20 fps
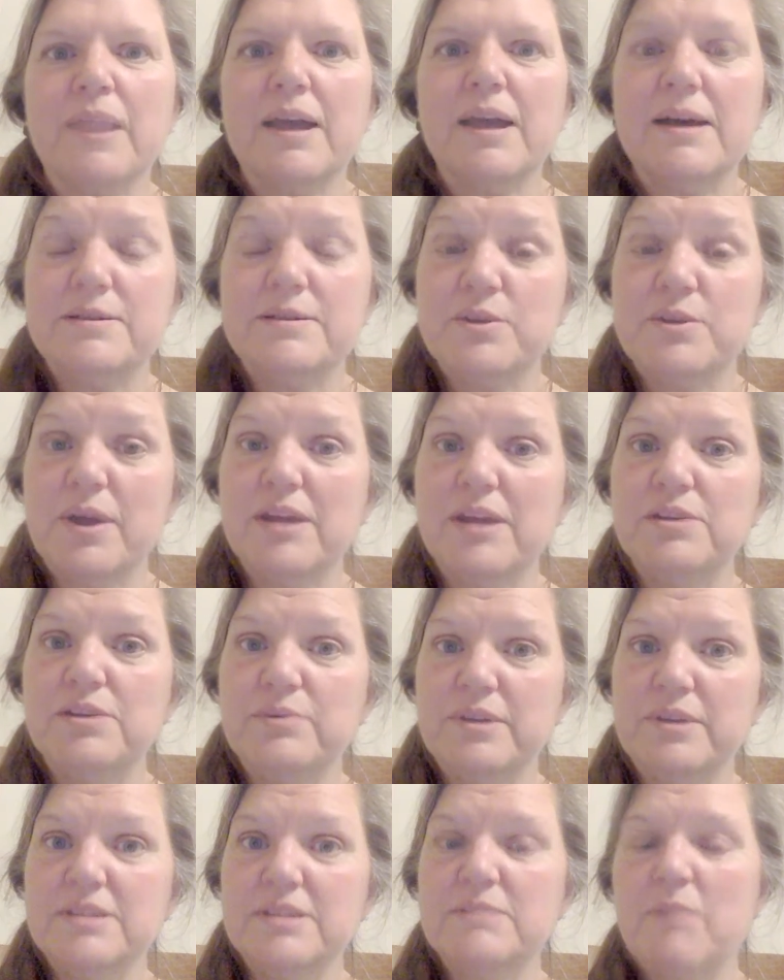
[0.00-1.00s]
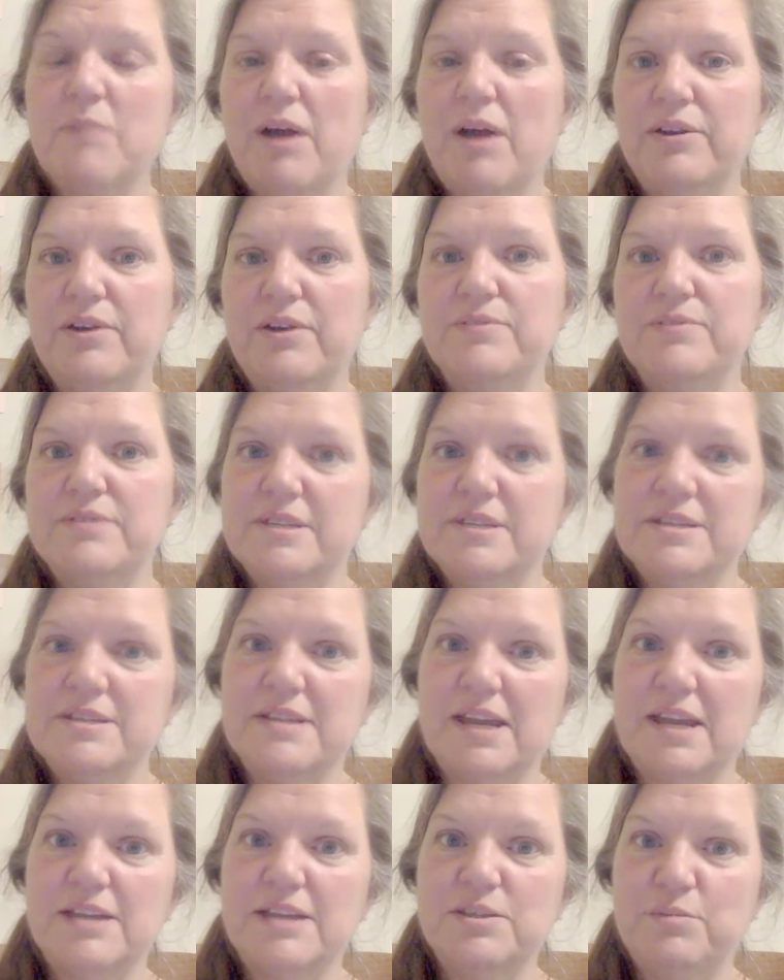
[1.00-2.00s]
So I can do it in small doses,
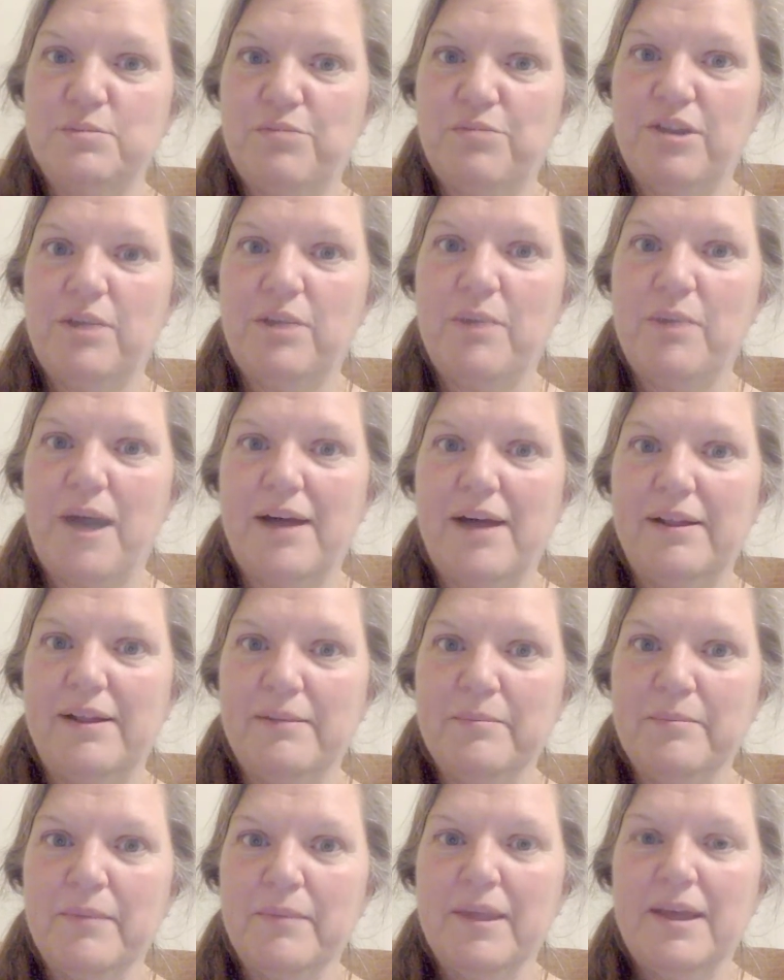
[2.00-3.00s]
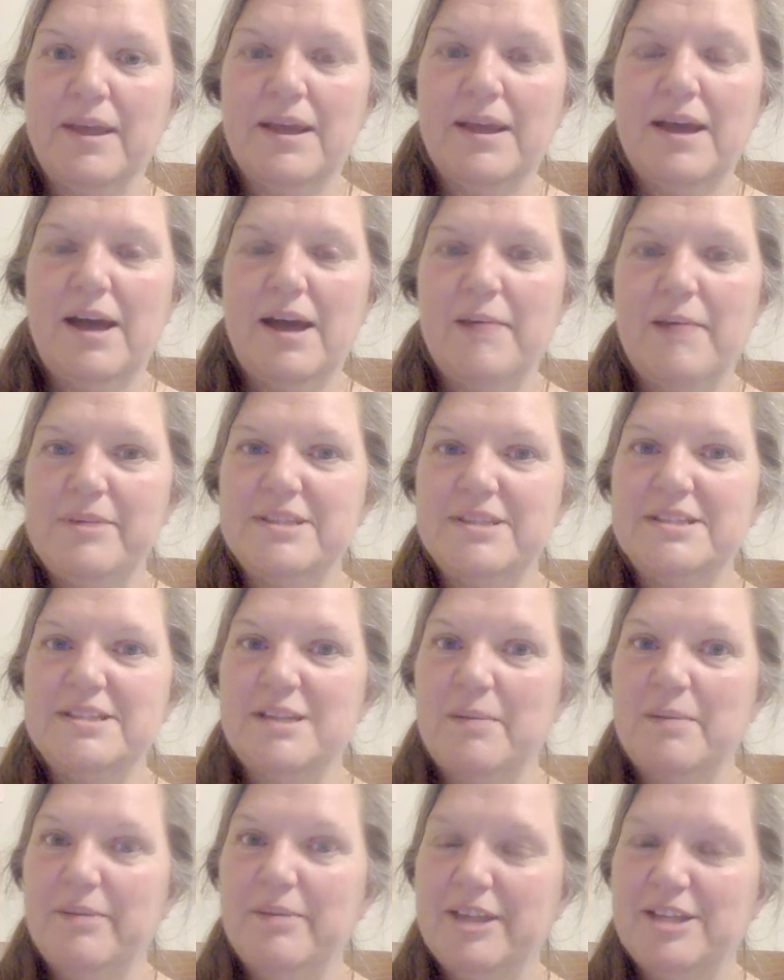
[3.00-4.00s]
and I do pretty well. It's a
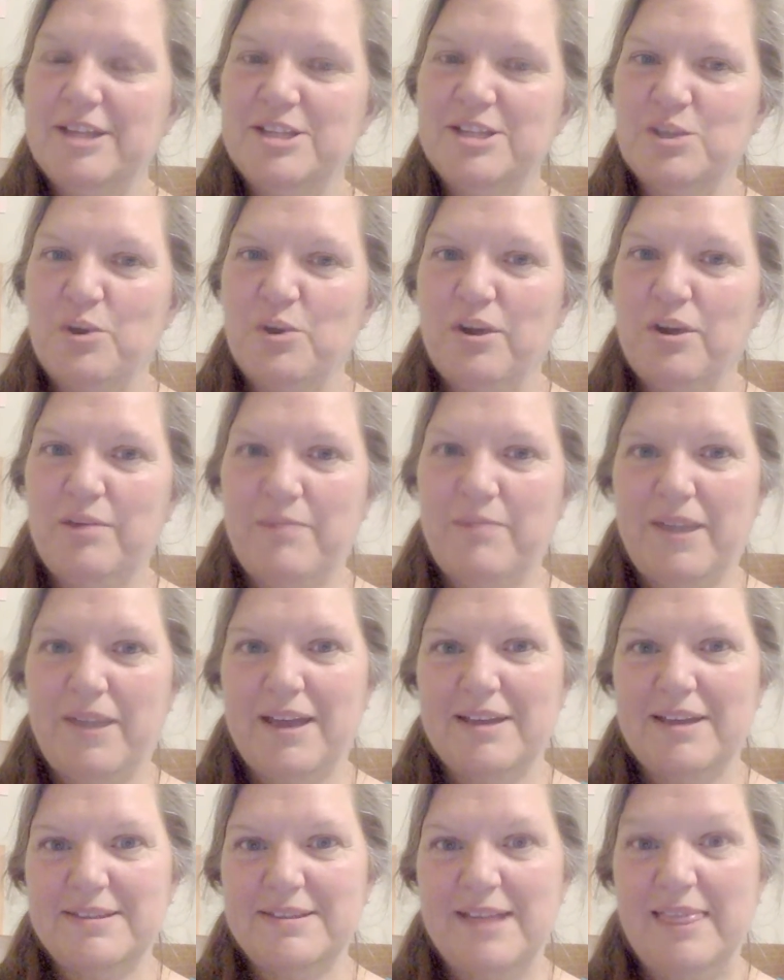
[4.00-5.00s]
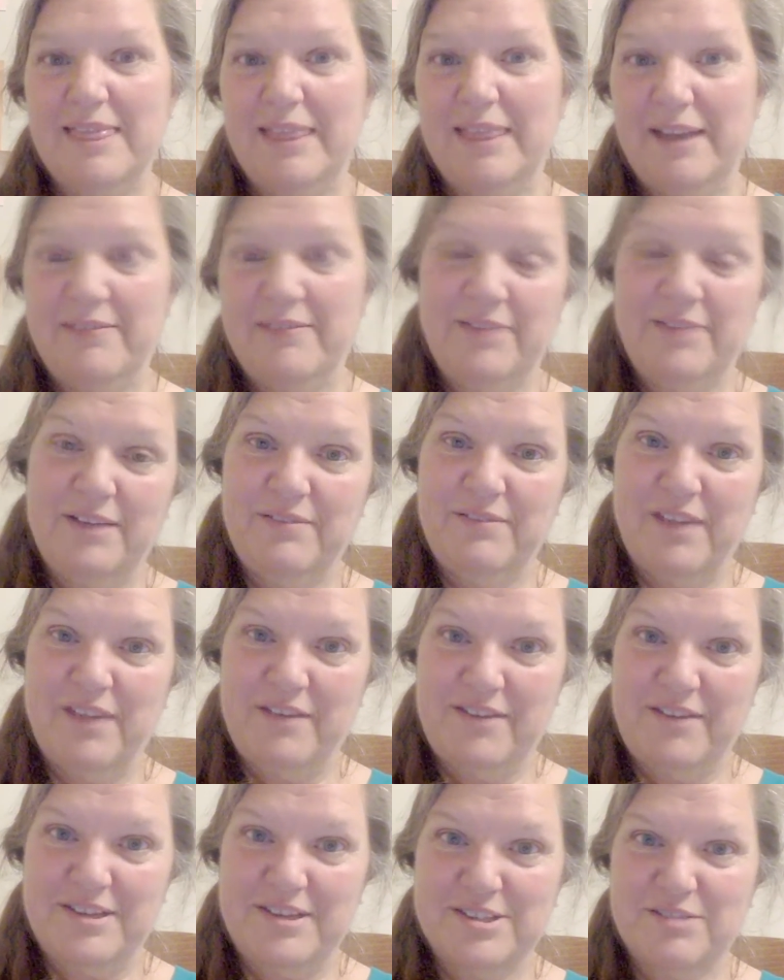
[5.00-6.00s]
double-edged sword because I love, love,
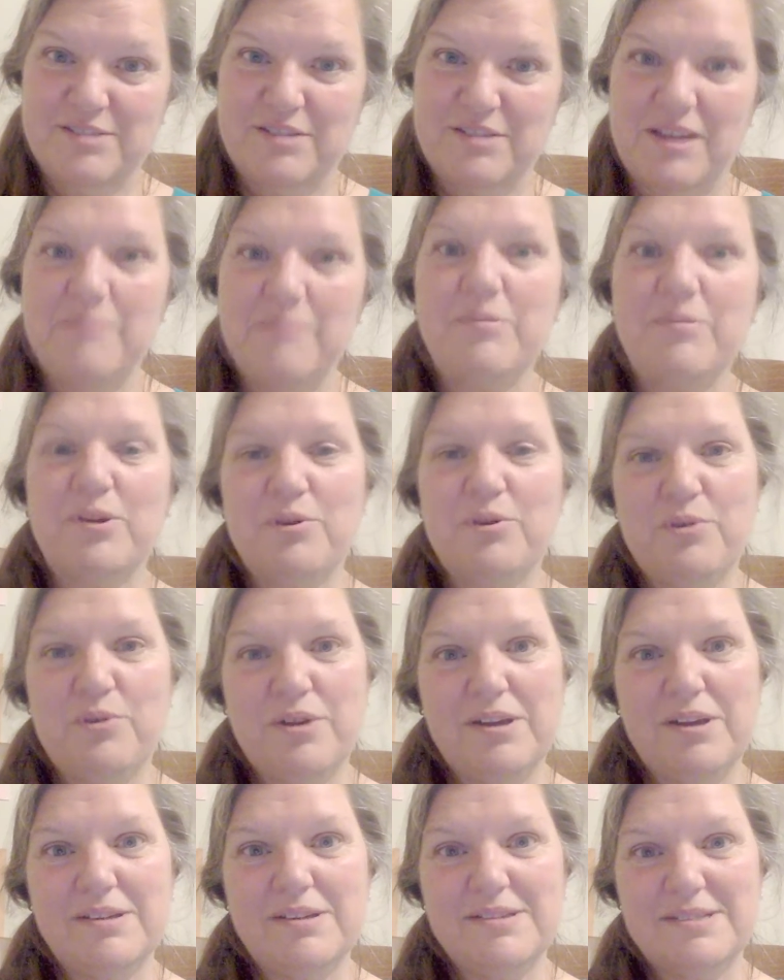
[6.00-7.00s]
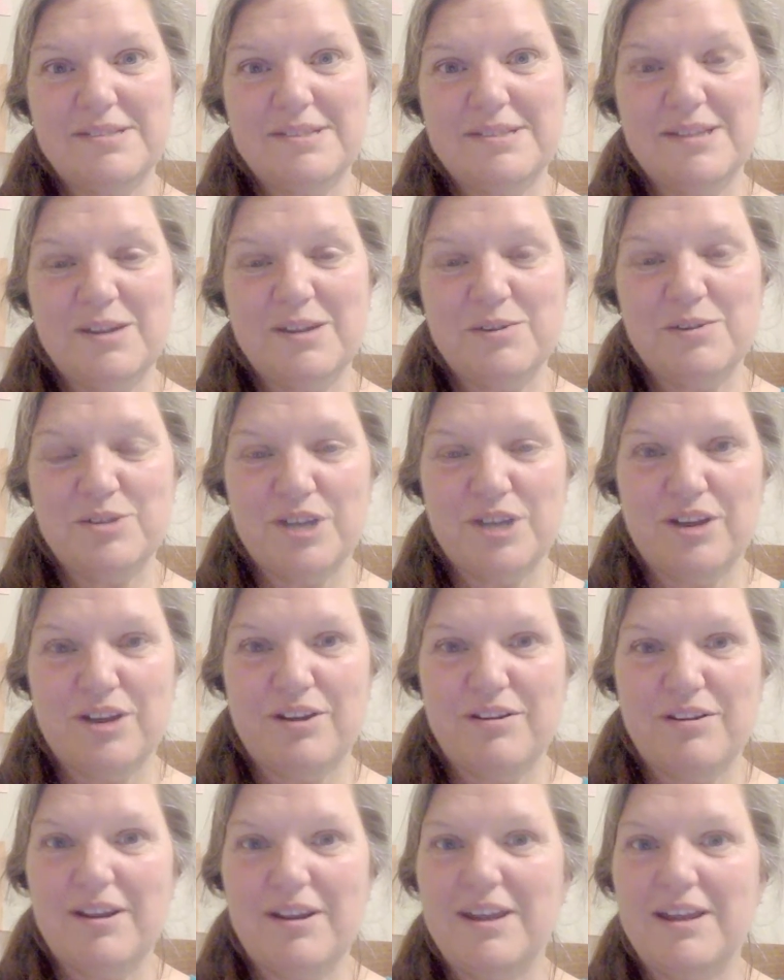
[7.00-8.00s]
love ice cream, but of course,
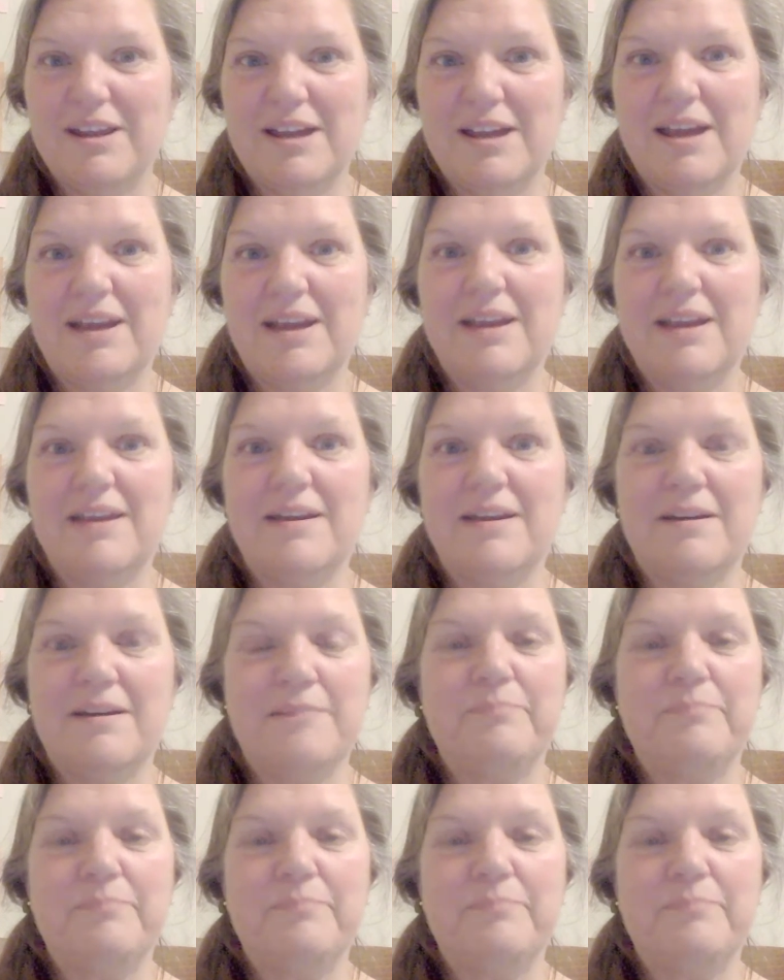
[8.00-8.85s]
sugar. I